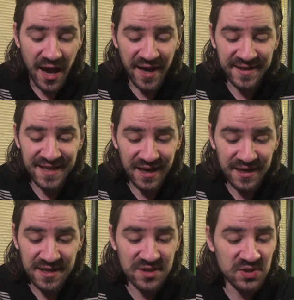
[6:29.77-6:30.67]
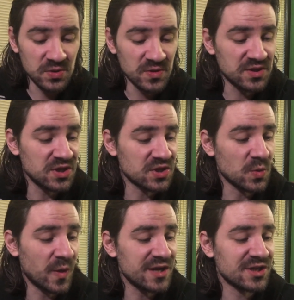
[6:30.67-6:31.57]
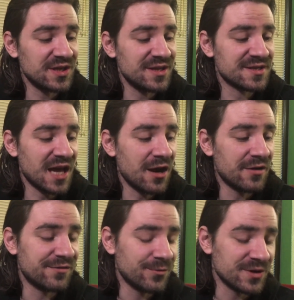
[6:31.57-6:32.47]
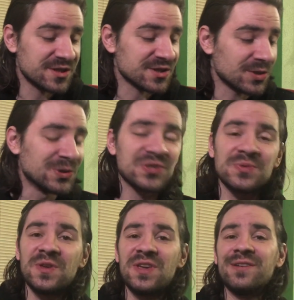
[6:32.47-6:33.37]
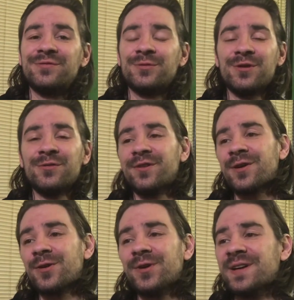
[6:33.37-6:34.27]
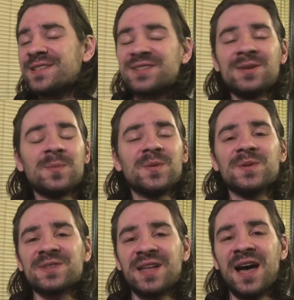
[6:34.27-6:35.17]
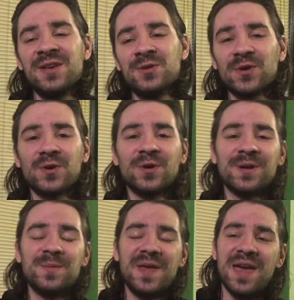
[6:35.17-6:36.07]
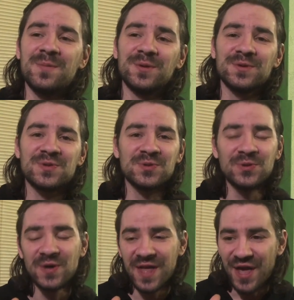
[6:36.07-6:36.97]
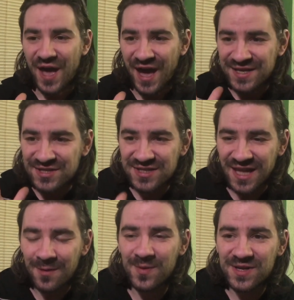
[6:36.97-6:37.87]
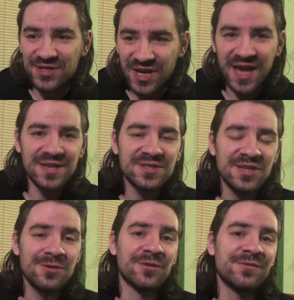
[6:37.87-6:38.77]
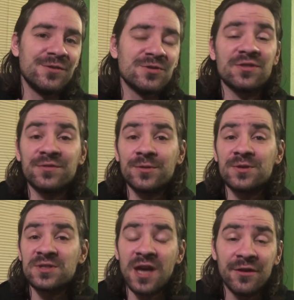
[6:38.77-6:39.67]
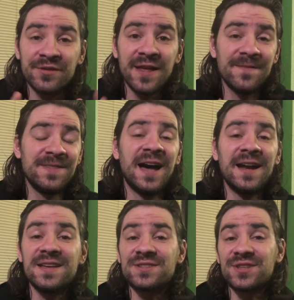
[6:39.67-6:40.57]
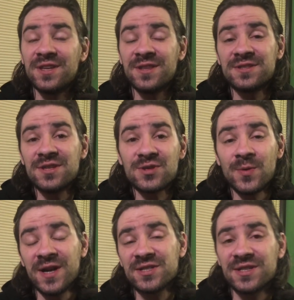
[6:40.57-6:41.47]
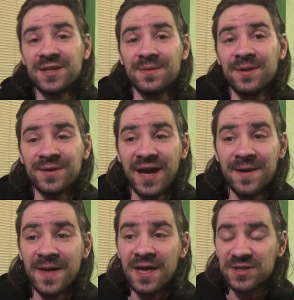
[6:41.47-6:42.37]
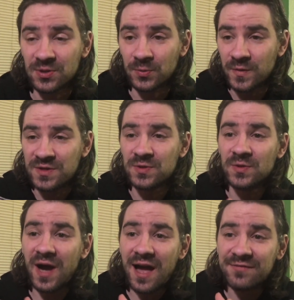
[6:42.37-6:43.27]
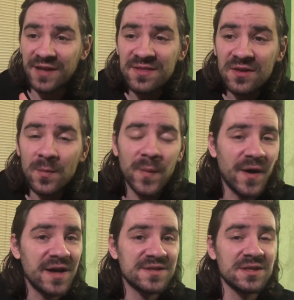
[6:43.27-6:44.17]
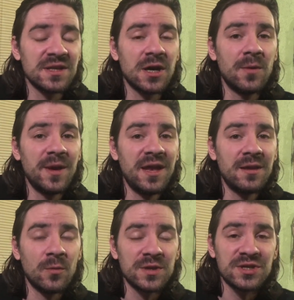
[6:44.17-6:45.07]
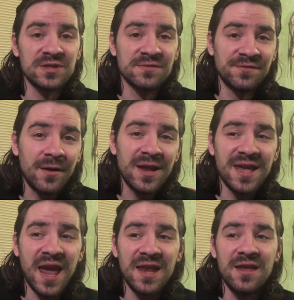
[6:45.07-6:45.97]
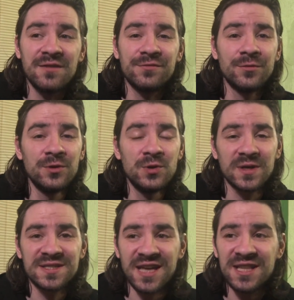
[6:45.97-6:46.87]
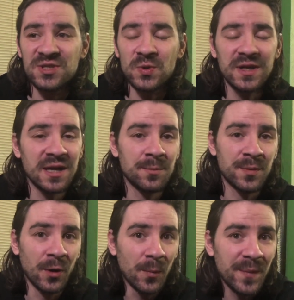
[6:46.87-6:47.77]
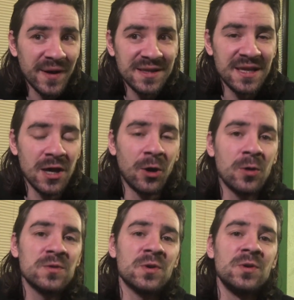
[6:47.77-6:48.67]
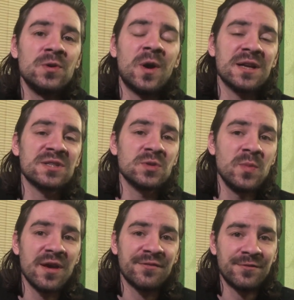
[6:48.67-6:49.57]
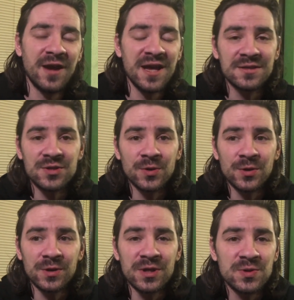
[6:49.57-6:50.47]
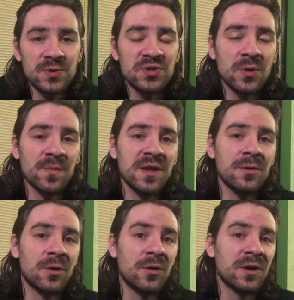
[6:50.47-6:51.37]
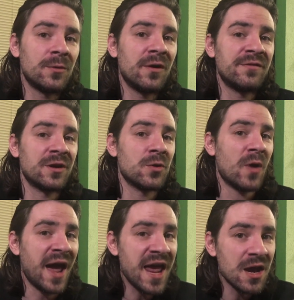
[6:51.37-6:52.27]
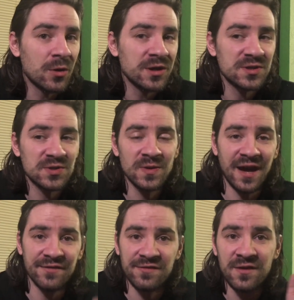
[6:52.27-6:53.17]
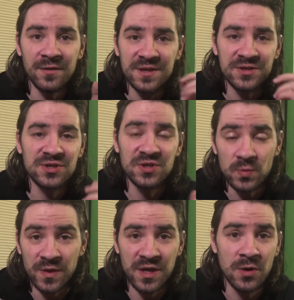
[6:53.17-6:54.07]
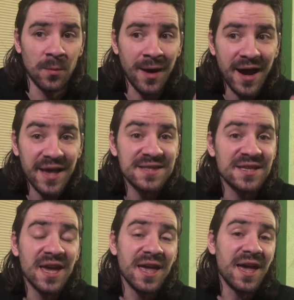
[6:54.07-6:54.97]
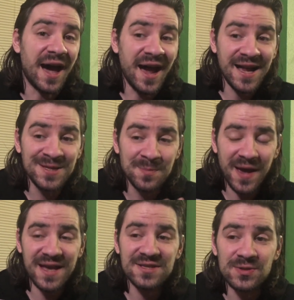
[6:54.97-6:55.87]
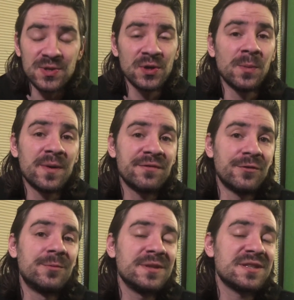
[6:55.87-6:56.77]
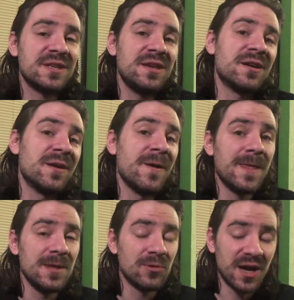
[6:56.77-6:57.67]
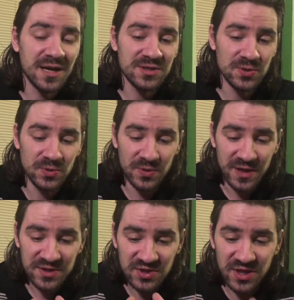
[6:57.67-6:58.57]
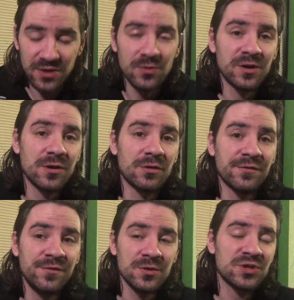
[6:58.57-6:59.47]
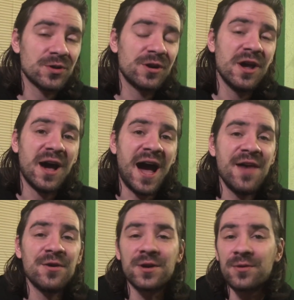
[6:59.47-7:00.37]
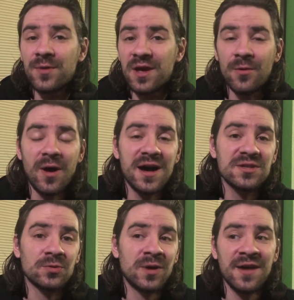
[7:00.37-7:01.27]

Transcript: and that leads us to the situation itself which is awesome here for you virgo it's simple as that you're going to be able to establish a secure future for yourself that is the situation, okay? So we do have an enterprise incoming, which is very gaining for you. Attend to it appropriately, although you are to be afraid that you're going to do something wrong. However, you ain't going to that fear. It is just within your mind. And based on your performance here, you are to secure your future, either career-wise or